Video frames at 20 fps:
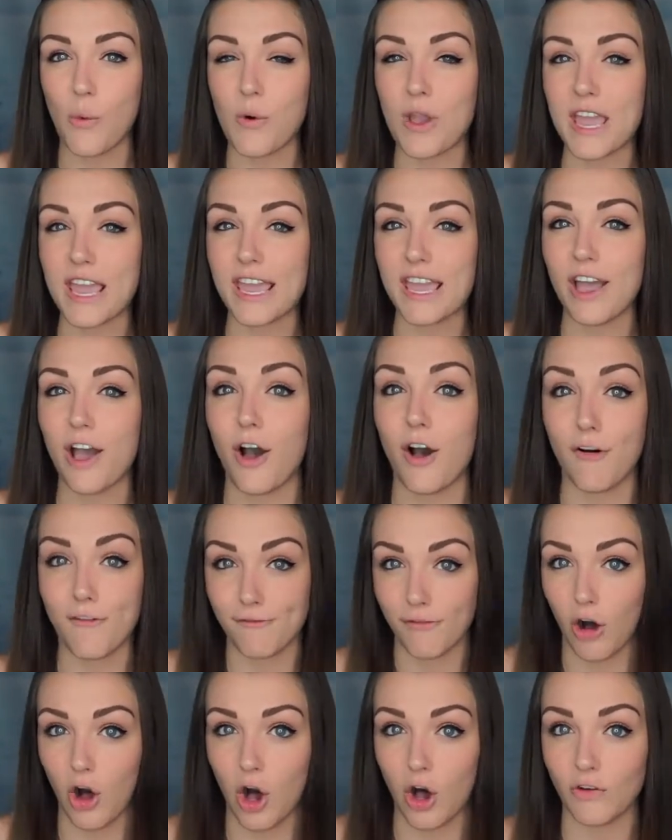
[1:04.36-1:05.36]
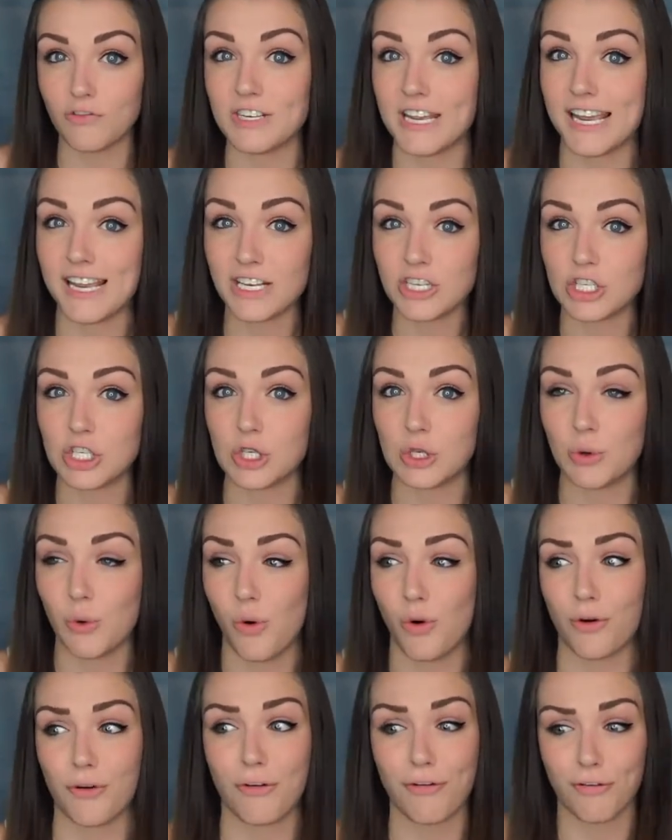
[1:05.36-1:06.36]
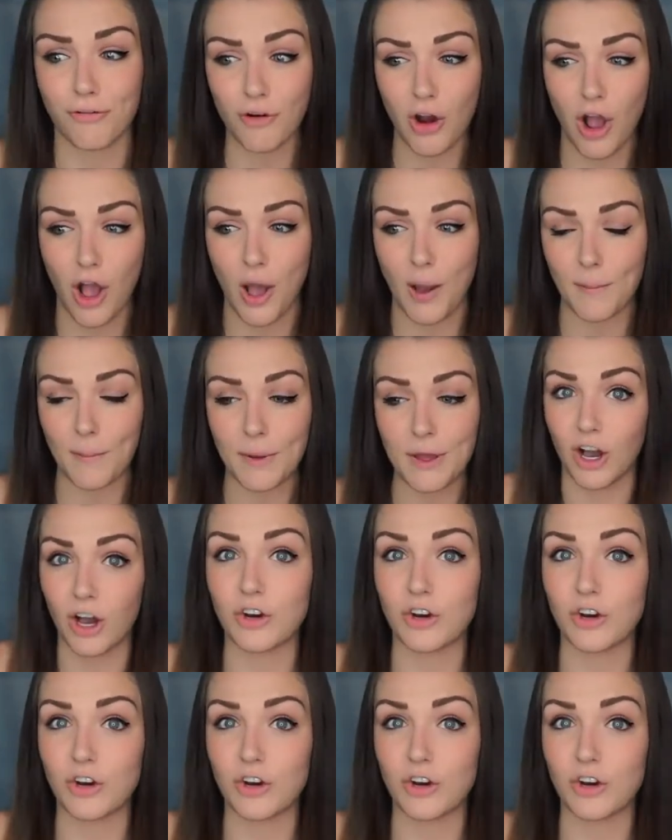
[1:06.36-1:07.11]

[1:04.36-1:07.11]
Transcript: we evolved into or from